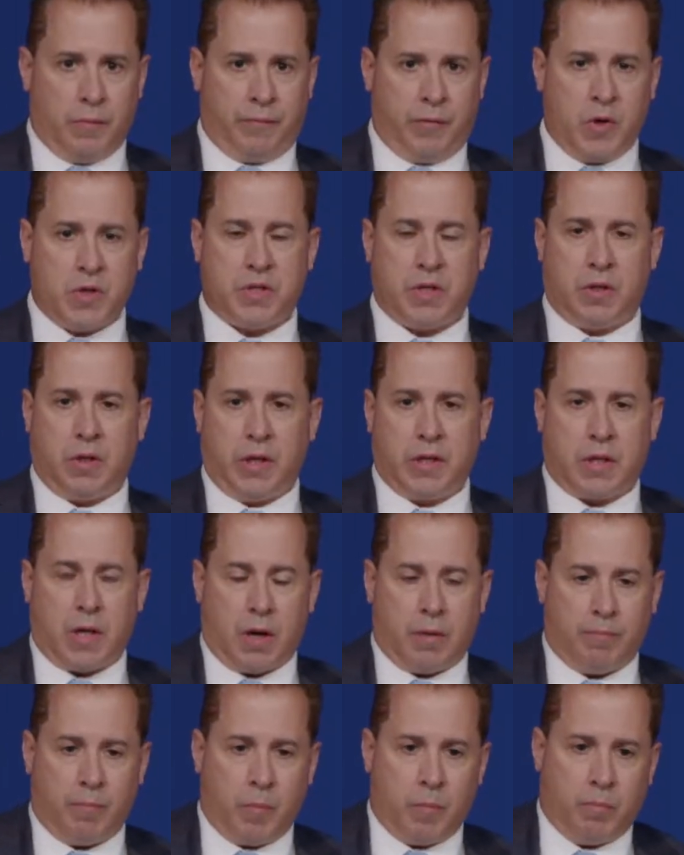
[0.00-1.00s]
first, I'd like
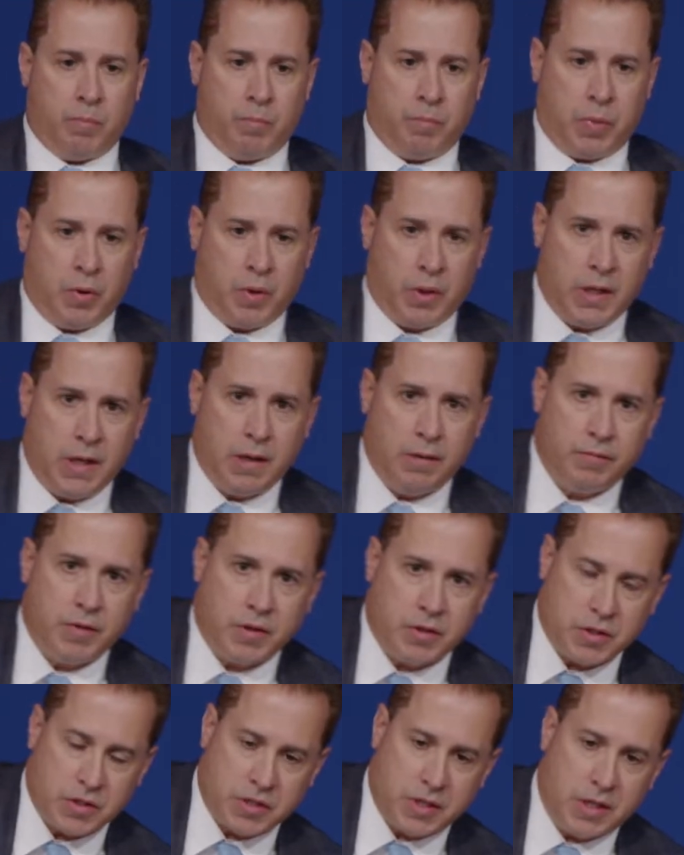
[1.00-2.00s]
to believe
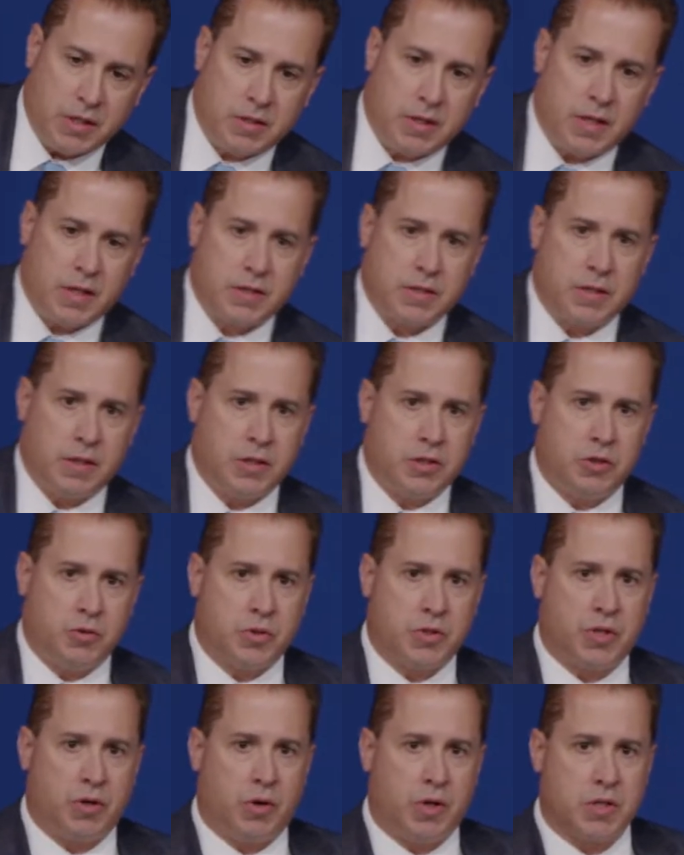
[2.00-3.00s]
that the state takes the issue
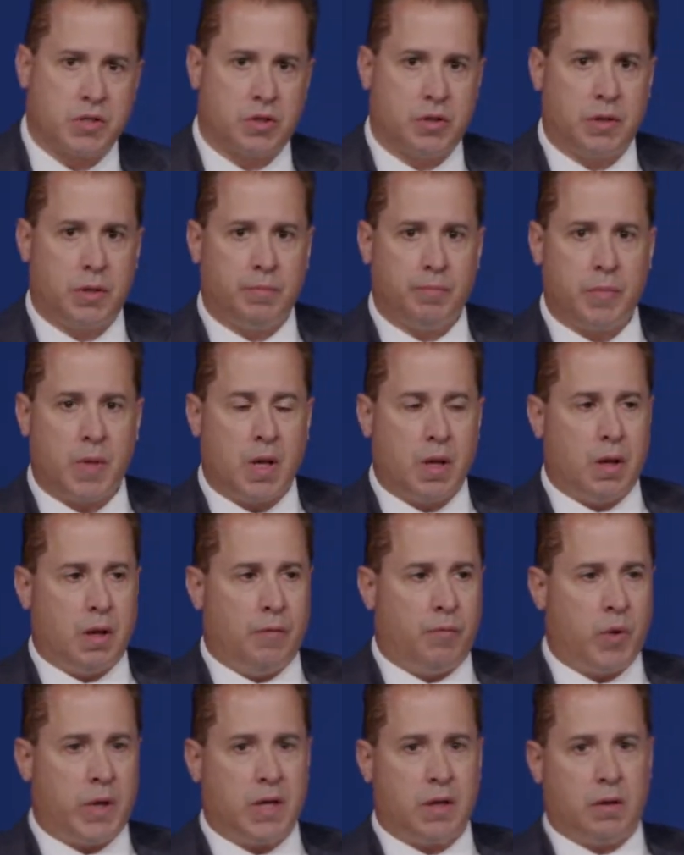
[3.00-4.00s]
seriously.
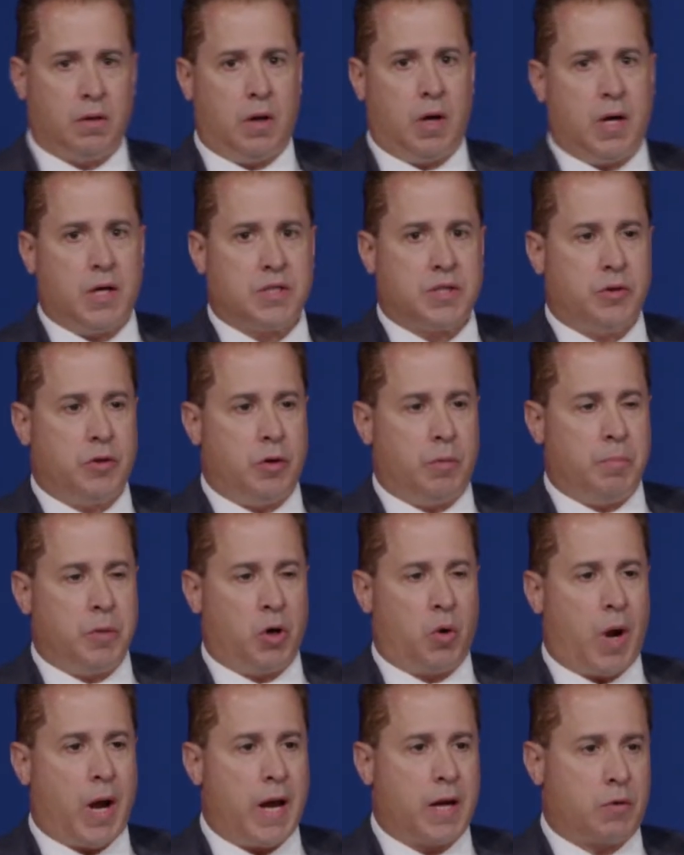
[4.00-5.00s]
If we get lost in their
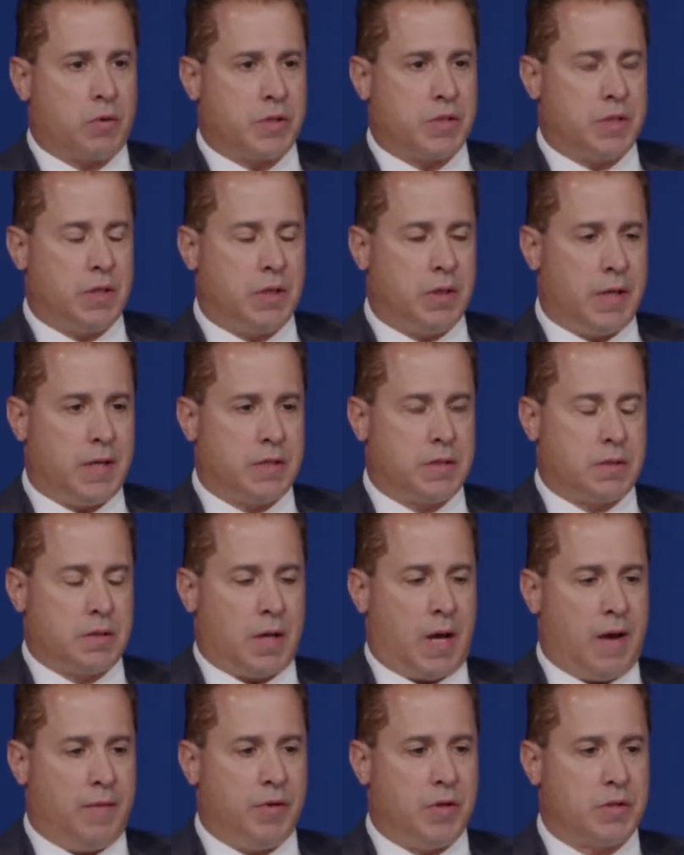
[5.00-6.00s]
bureaucracy, that's
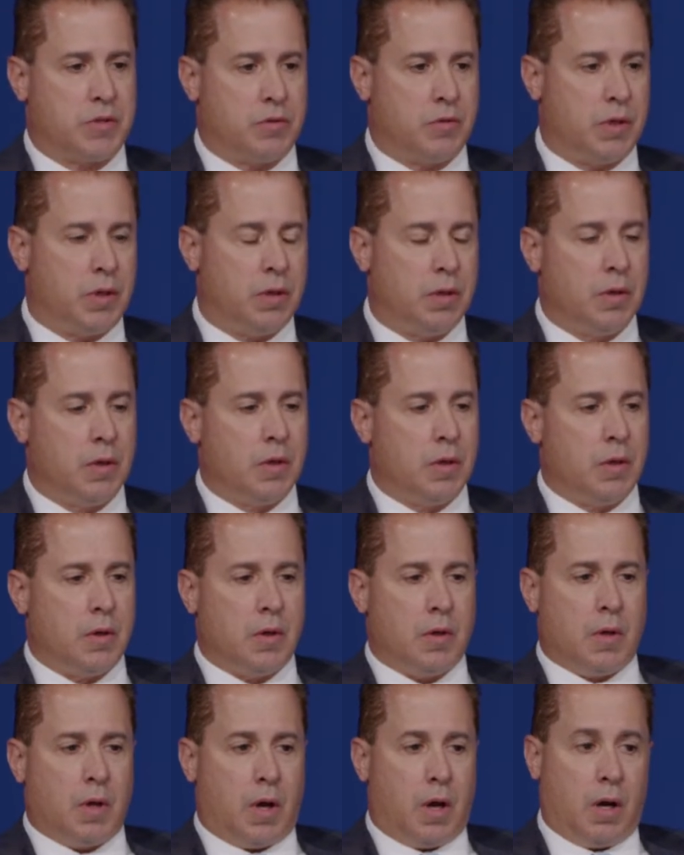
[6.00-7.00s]
obviously
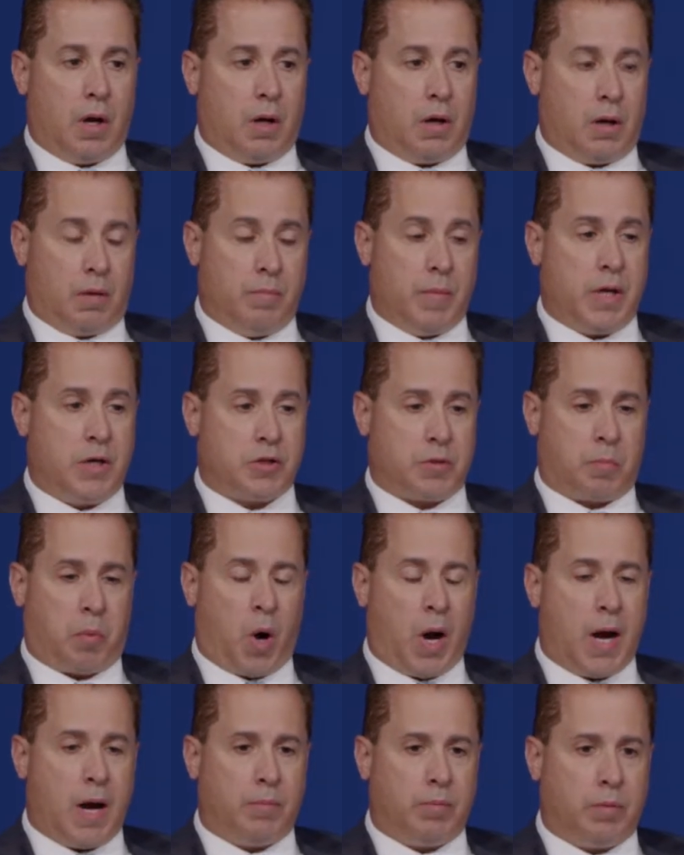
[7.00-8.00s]
a major
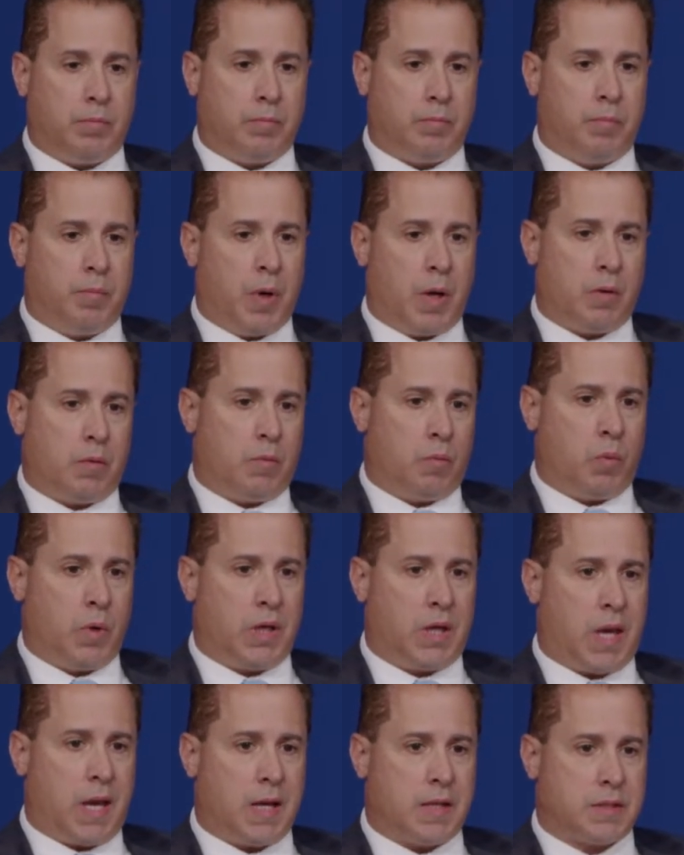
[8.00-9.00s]
problem, but we
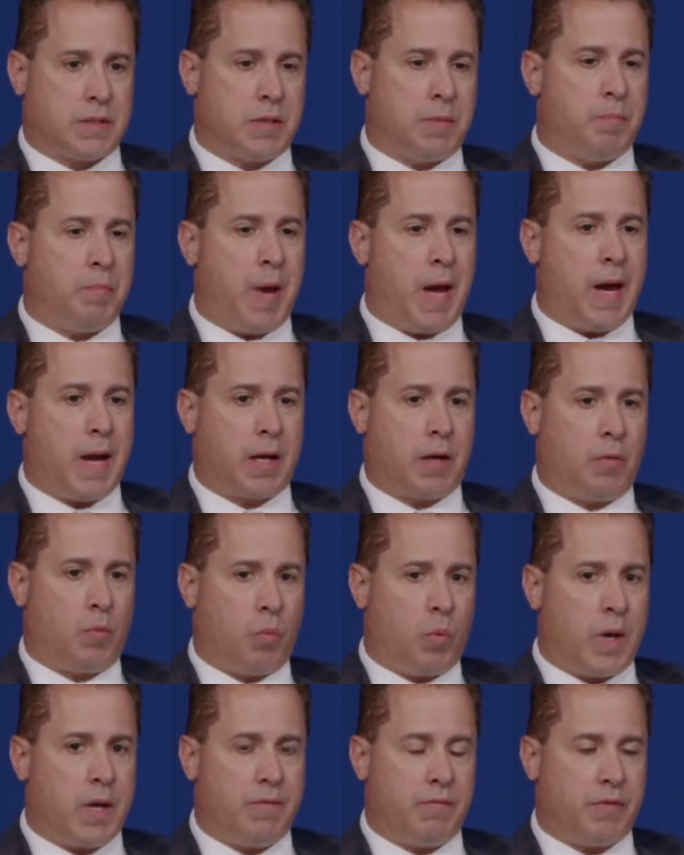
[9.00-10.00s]
can't sit back
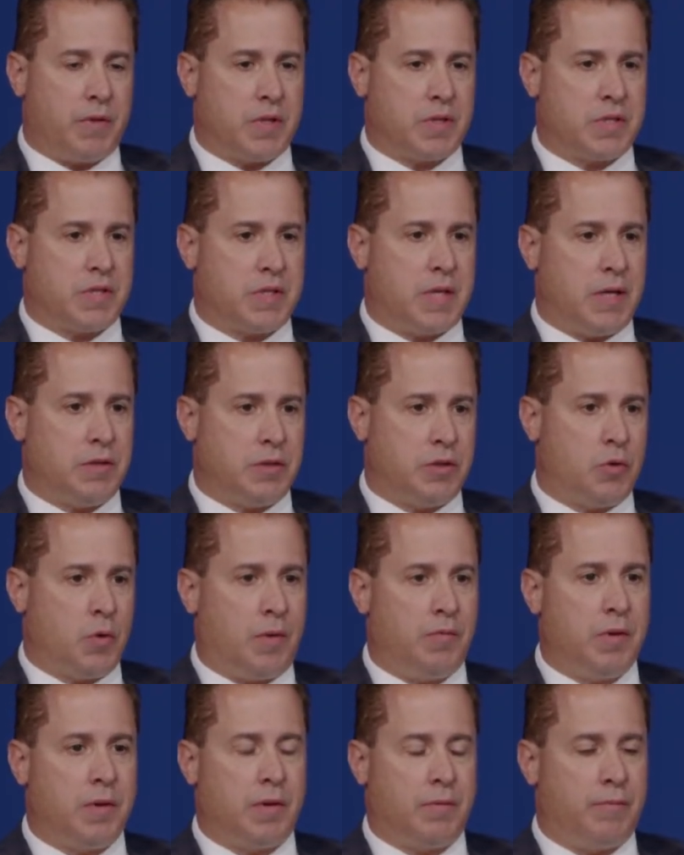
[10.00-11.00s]
and wait for the state to do
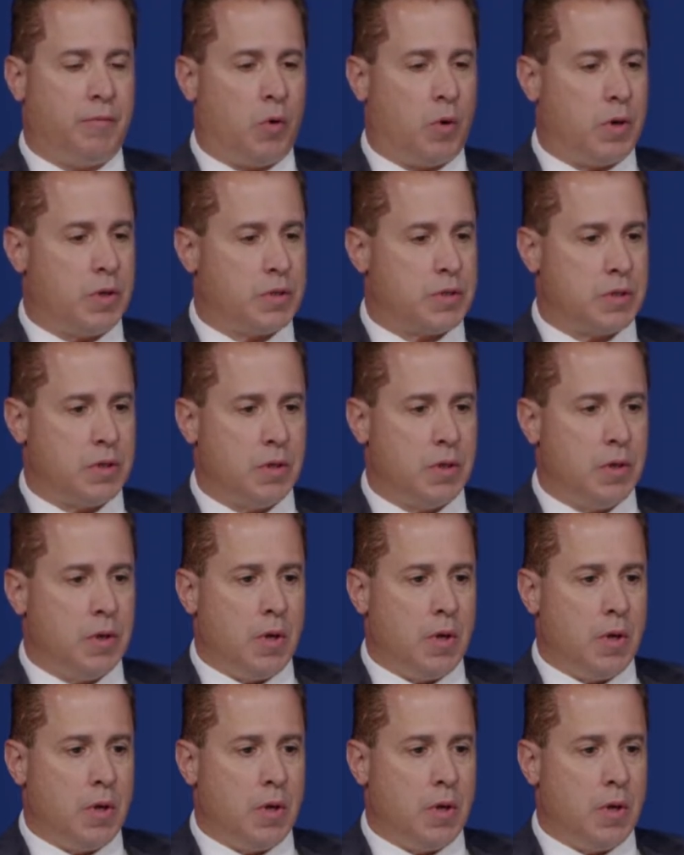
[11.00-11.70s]
everything for us.